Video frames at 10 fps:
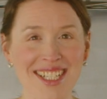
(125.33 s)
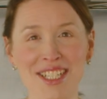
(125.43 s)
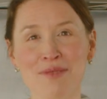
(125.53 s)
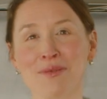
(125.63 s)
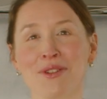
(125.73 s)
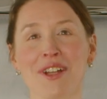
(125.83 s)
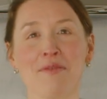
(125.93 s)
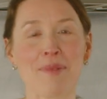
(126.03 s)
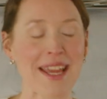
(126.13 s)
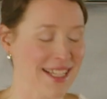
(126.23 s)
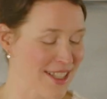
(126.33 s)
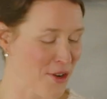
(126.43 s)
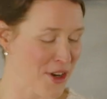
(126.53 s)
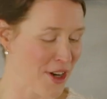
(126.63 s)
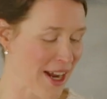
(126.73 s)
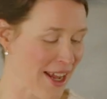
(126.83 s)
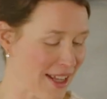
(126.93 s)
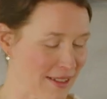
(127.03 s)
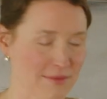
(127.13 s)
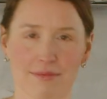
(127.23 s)
teaspoon of baking soda,
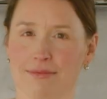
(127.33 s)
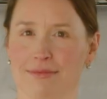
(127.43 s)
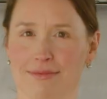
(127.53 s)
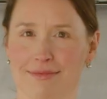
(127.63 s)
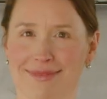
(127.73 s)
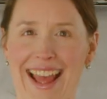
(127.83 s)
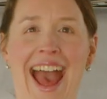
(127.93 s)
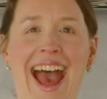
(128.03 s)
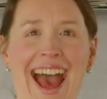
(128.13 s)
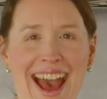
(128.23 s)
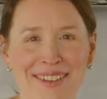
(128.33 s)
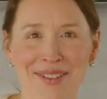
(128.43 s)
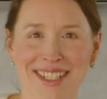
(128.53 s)
1/2